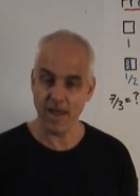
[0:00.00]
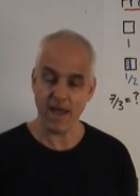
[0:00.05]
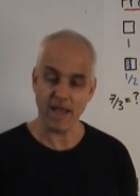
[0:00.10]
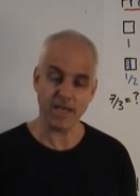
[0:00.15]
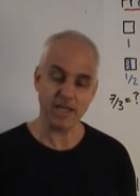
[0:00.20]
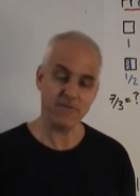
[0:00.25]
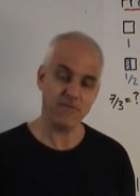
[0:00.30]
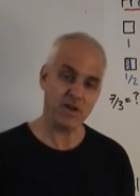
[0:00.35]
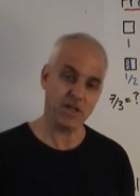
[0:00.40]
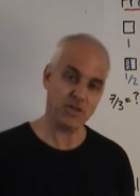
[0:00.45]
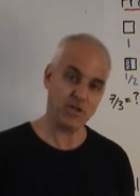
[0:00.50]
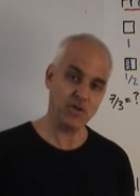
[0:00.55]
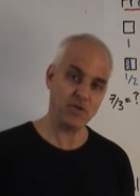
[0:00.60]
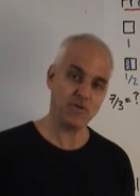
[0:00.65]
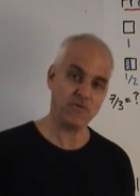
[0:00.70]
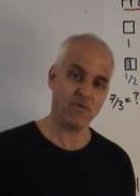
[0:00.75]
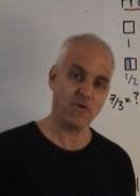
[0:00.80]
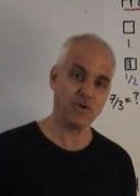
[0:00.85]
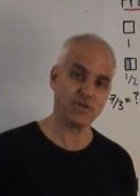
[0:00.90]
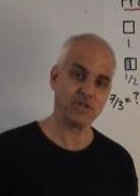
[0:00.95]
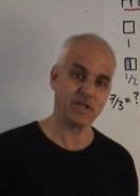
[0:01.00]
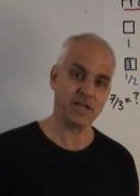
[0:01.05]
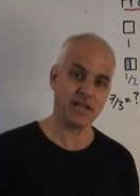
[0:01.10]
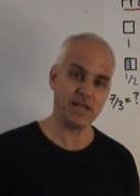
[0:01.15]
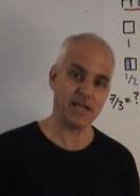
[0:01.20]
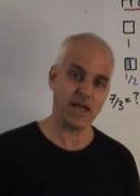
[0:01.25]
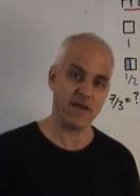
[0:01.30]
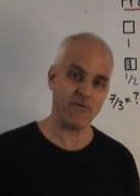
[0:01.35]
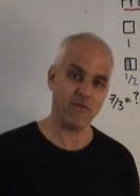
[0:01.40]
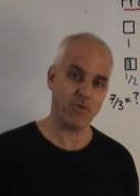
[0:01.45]
And even at the
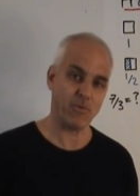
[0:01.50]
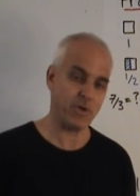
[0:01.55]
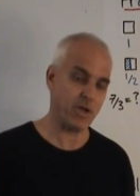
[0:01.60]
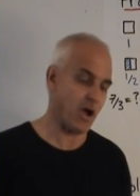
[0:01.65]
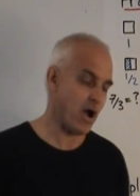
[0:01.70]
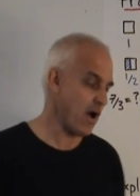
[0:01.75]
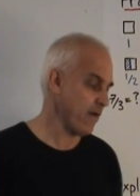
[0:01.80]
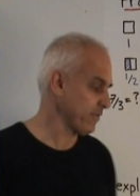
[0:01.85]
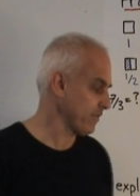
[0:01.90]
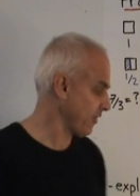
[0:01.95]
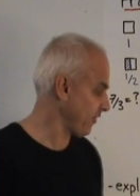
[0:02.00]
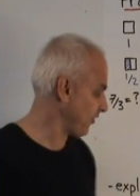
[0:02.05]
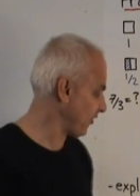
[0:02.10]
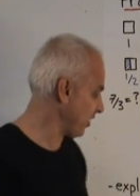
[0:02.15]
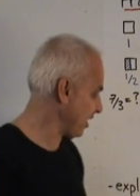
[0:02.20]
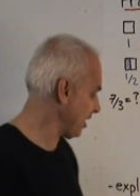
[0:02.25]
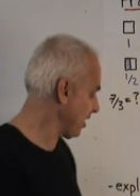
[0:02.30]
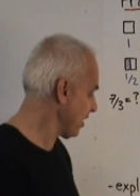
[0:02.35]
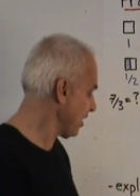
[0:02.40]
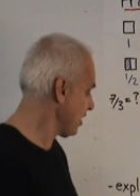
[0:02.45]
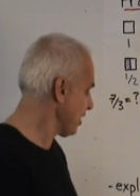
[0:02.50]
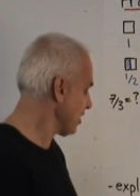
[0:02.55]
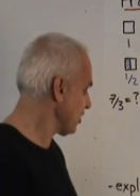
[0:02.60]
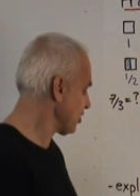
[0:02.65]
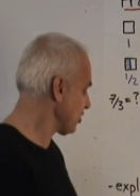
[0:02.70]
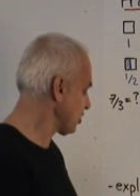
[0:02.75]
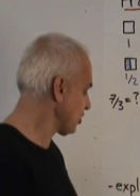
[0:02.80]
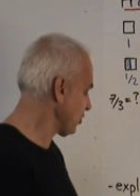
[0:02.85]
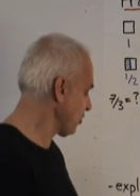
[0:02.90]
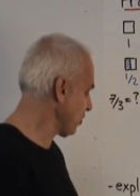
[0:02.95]
university level, we often see
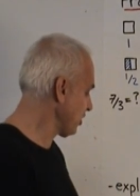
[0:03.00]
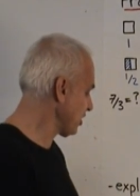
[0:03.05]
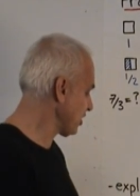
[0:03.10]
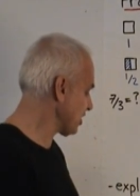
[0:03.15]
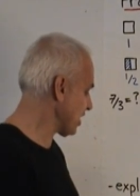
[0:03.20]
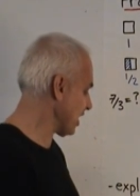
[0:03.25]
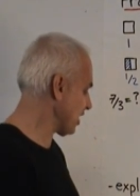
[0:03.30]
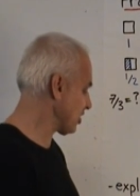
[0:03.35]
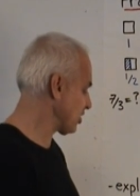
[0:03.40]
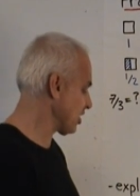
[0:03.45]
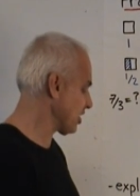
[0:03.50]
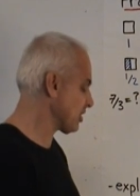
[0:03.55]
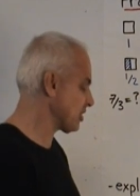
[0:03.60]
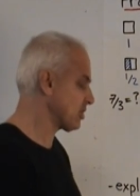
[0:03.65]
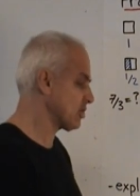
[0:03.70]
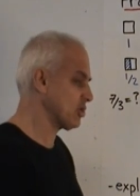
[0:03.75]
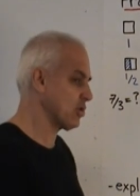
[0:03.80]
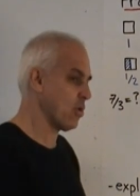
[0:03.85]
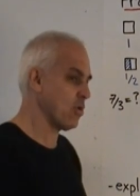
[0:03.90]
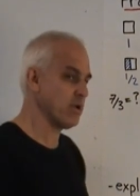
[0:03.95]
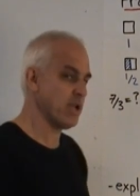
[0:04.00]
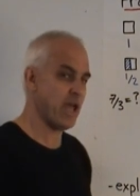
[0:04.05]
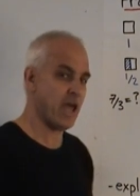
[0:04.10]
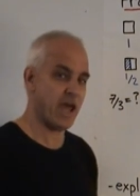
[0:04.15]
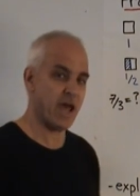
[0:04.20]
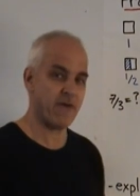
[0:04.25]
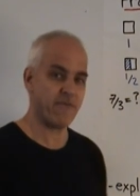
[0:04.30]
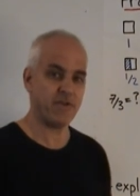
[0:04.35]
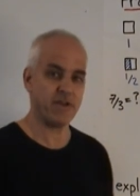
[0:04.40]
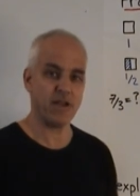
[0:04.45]
students that just don't
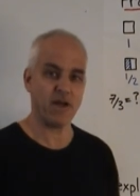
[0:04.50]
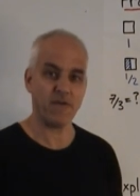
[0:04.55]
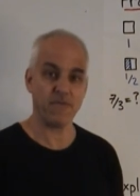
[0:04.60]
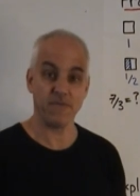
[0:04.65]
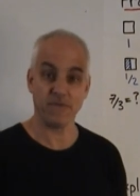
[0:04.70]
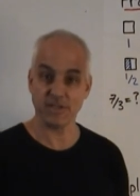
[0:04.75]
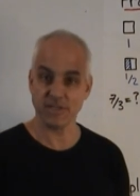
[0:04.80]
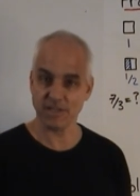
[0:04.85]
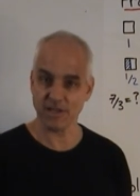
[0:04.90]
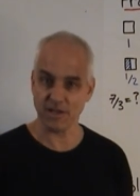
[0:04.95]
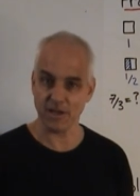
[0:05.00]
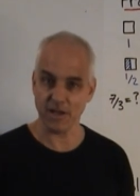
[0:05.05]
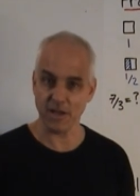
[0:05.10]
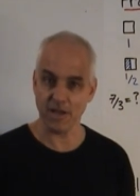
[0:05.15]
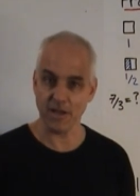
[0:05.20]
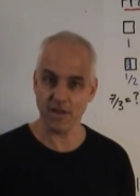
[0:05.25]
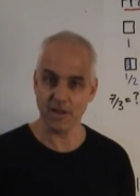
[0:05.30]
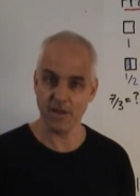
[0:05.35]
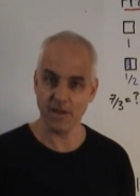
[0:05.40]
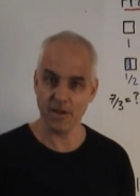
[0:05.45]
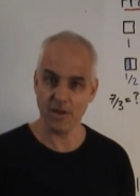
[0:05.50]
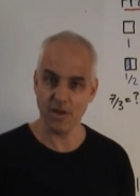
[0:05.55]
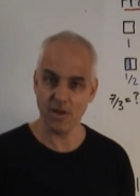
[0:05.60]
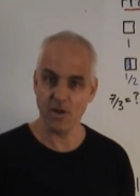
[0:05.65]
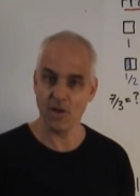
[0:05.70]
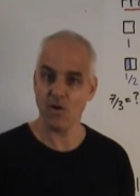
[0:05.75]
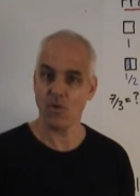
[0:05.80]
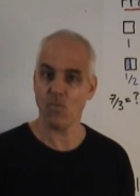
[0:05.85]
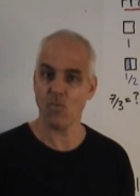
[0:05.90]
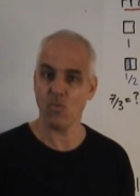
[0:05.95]
have enough facility
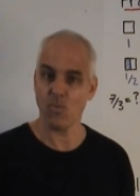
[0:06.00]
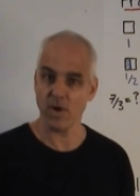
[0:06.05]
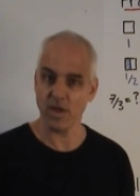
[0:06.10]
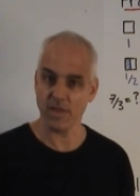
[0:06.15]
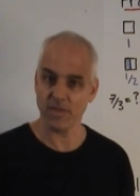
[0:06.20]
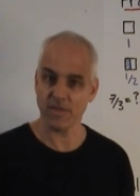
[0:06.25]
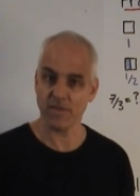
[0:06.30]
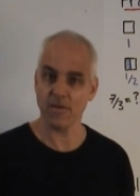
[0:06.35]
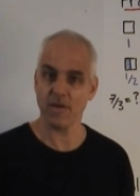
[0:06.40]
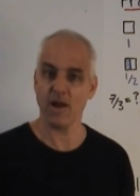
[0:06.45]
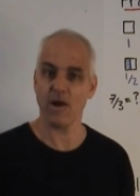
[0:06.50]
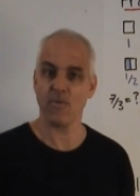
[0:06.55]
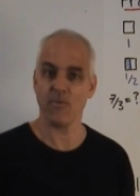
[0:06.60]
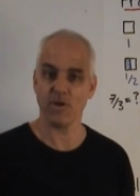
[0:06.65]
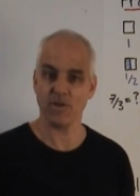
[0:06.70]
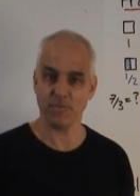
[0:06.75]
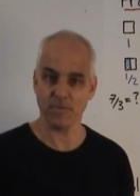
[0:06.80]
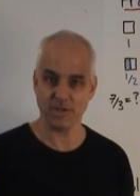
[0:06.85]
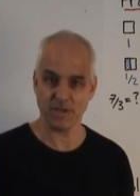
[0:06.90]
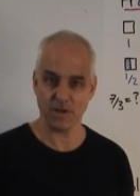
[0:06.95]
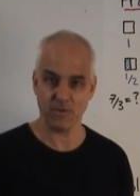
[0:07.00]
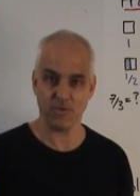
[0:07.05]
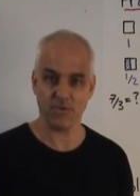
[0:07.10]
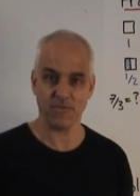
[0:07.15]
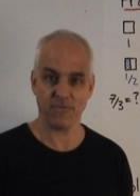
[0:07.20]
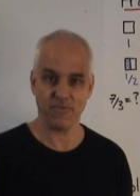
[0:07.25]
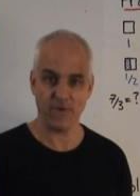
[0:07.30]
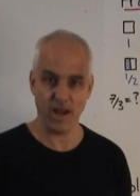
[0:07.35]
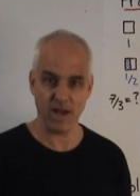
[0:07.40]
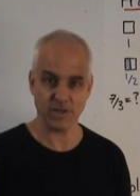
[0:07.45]
with arithmetic
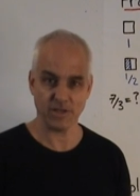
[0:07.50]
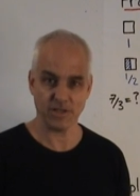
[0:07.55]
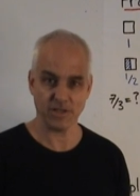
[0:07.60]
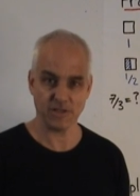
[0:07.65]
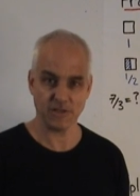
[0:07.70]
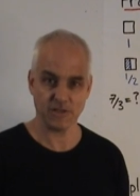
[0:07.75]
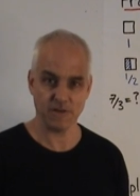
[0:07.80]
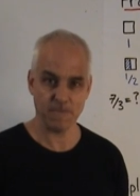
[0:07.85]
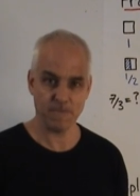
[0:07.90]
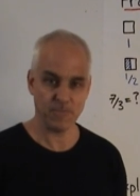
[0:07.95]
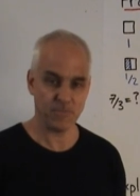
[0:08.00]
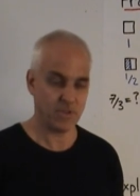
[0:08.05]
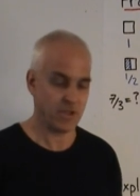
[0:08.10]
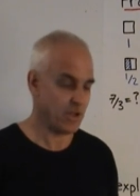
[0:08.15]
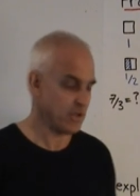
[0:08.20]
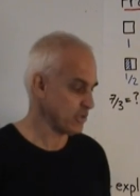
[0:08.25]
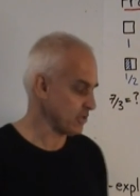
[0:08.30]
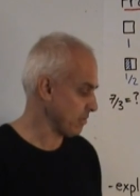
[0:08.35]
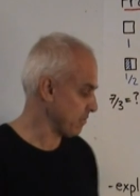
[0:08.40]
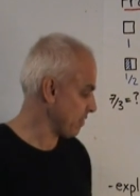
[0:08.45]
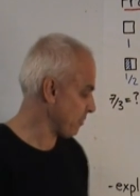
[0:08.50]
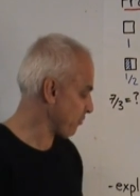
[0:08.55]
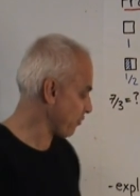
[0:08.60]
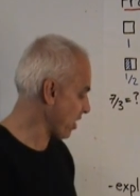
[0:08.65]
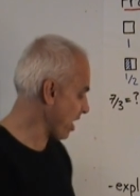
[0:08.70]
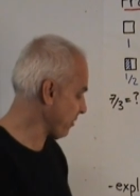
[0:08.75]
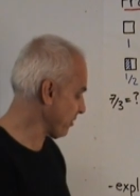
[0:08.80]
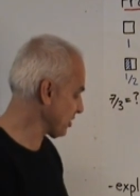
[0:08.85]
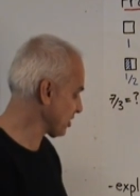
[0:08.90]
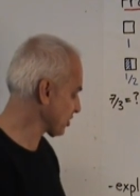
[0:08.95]
with fractions. So at the
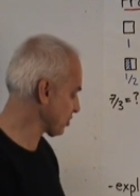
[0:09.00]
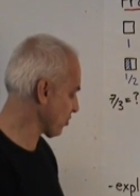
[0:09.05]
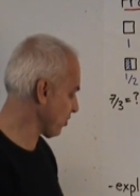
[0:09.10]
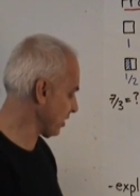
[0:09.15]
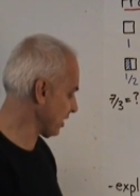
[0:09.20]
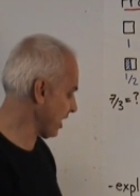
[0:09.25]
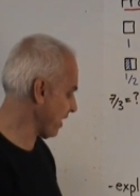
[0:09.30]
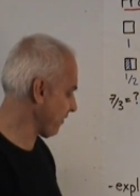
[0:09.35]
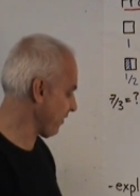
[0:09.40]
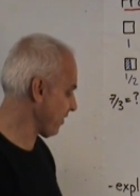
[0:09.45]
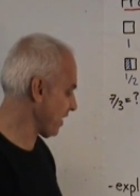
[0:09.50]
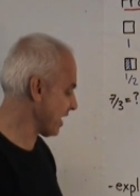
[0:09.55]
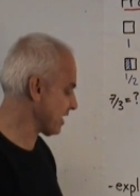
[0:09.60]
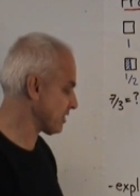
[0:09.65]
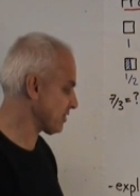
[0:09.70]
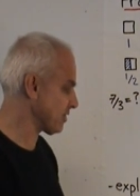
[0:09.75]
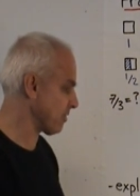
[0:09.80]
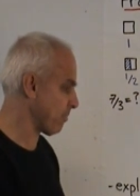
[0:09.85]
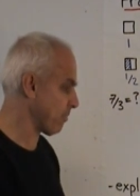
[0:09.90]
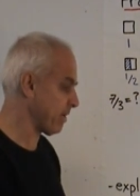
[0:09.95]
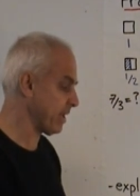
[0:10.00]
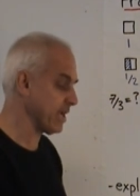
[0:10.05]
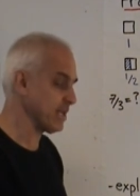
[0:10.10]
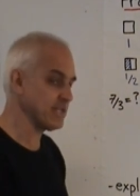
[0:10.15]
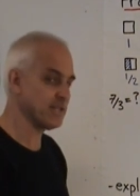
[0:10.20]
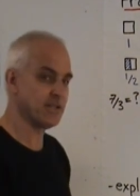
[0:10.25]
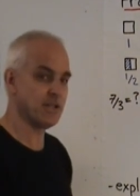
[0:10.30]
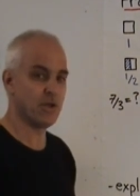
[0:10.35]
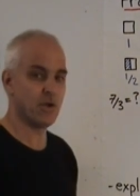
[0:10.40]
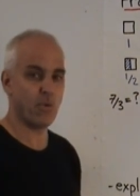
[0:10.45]
primary school level, that's the
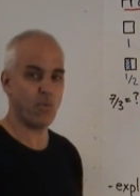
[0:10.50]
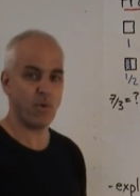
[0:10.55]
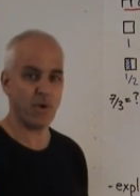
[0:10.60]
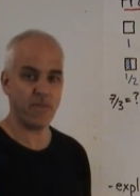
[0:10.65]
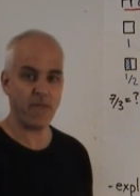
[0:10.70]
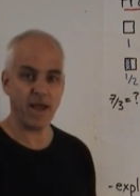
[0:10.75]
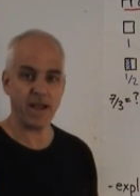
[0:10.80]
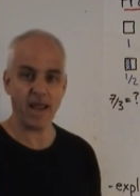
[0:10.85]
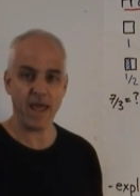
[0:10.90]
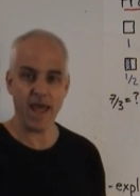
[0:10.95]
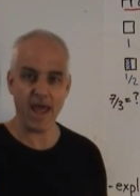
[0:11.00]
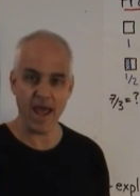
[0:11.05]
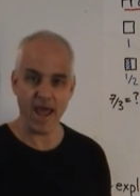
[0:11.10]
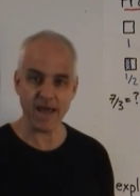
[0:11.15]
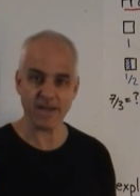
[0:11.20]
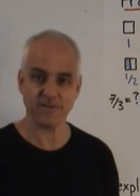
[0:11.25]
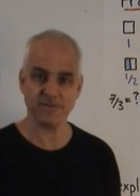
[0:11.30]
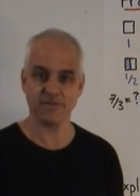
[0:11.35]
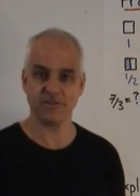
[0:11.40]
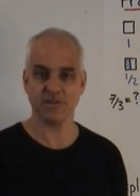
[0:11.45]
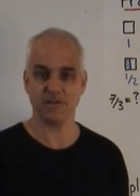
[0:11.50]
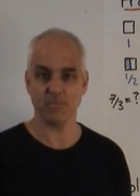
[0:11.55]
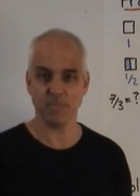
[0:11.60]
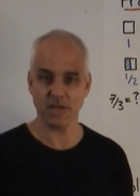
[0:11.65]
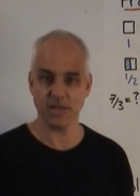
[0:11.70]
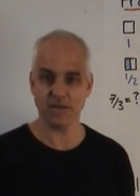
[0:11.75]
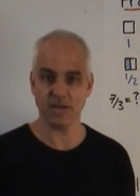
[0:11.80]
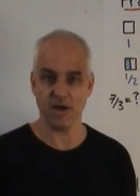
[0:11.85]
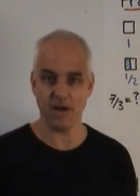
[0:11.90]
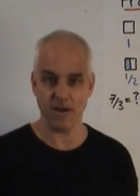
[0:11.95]
place where that has to
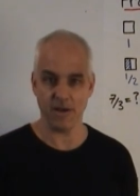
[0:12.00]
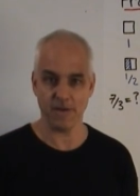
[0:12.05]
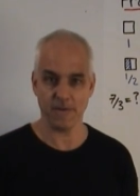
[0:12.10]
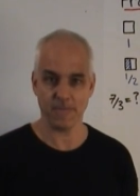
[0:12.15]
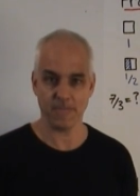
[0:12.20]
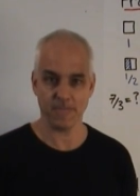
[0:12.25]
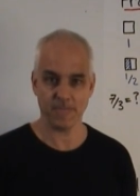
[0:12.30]
be done.